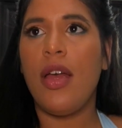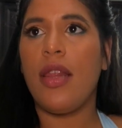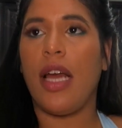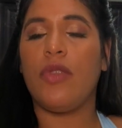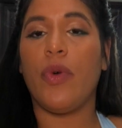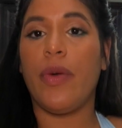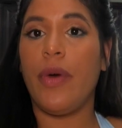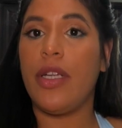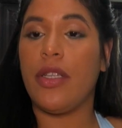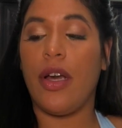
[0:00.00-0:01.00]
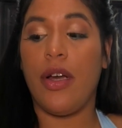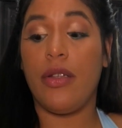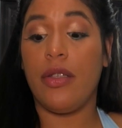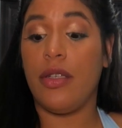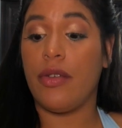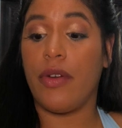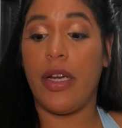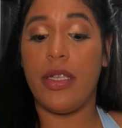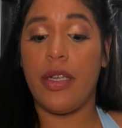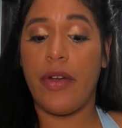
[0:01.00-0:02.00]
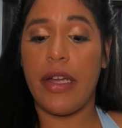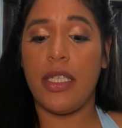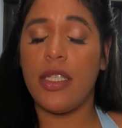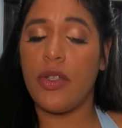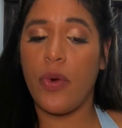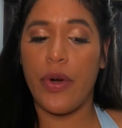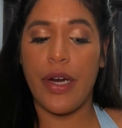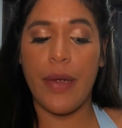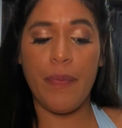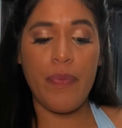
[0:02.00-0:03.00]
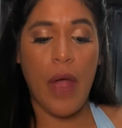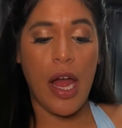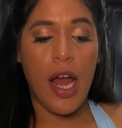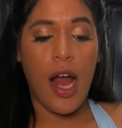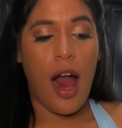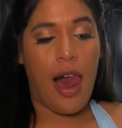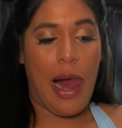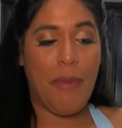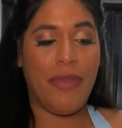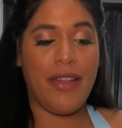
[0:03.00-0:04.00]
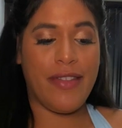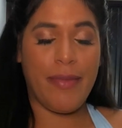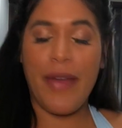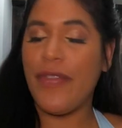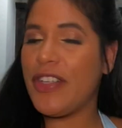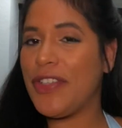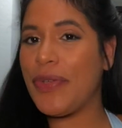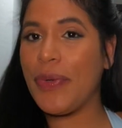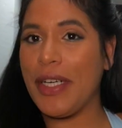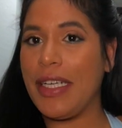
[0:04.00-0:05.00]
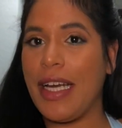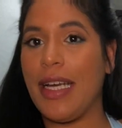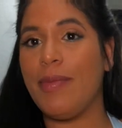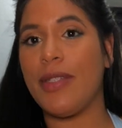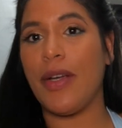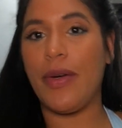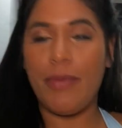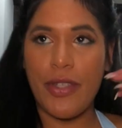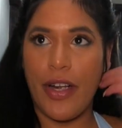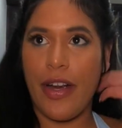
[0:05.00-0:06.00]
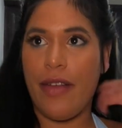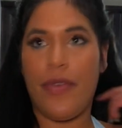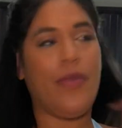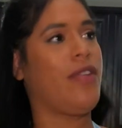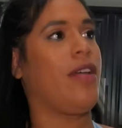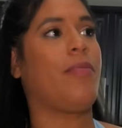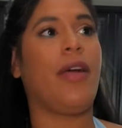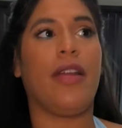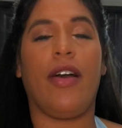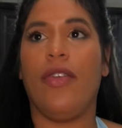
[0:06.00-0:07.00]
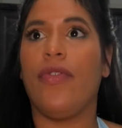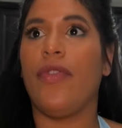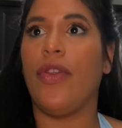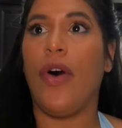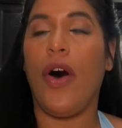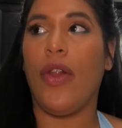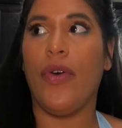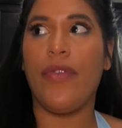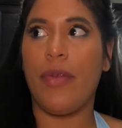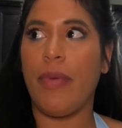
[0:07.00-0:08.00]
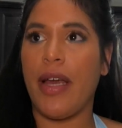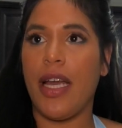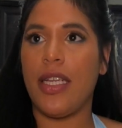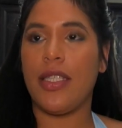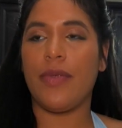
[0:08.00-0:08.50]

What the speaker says: that's what it was, y'all. A crazy, crazy story. This is my first story time, so I'm sorry if it was like probably all over the place.